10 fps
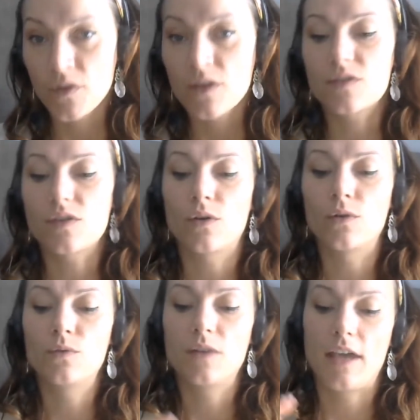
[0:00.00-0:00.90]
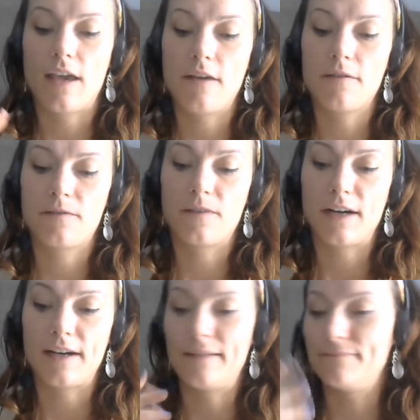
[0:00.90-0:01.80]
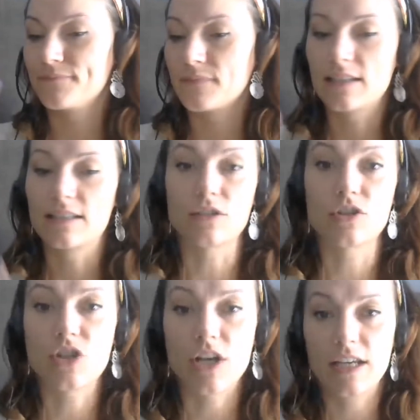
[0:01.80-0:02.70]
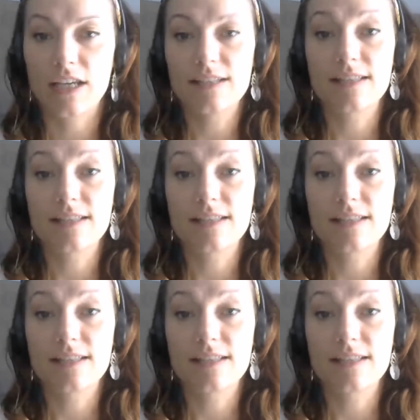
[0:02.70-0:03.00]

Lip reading: So if little Johnny is